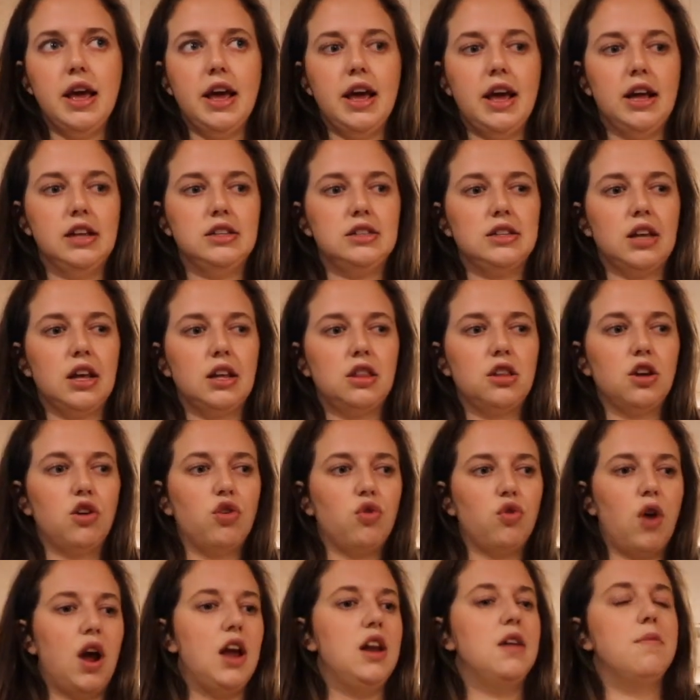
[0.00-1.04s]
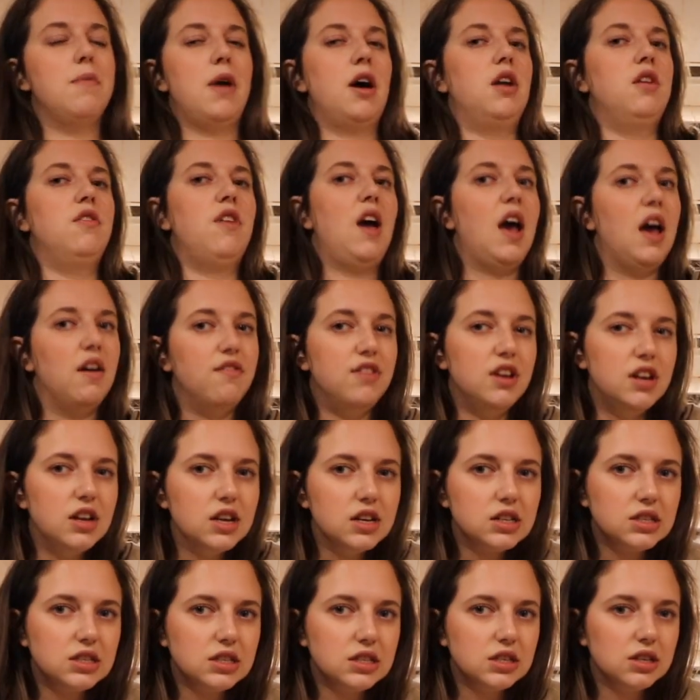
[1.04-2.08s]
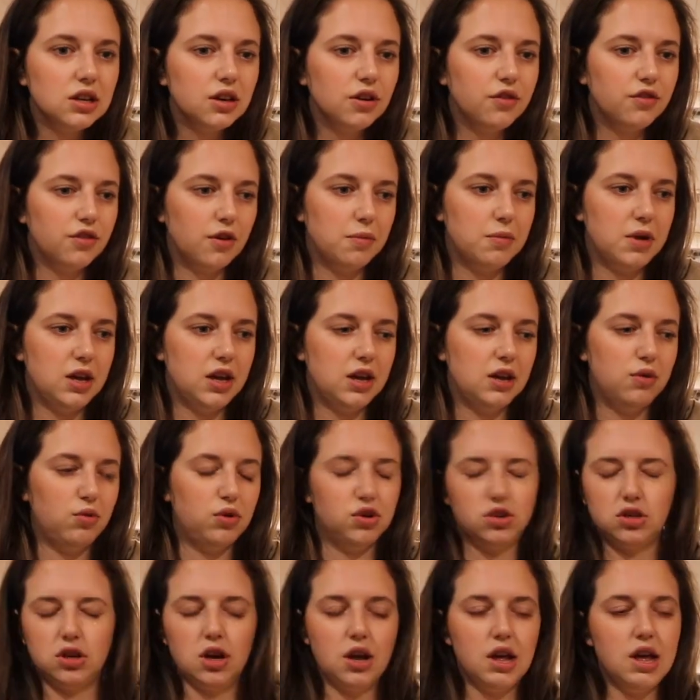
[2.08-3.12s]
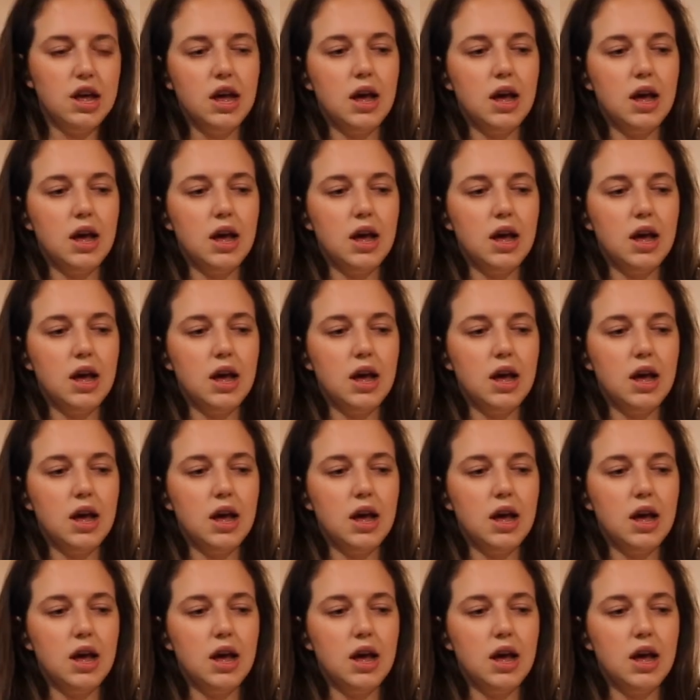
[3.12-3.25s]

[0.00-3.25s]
It's like the right amount of heaviness for me, which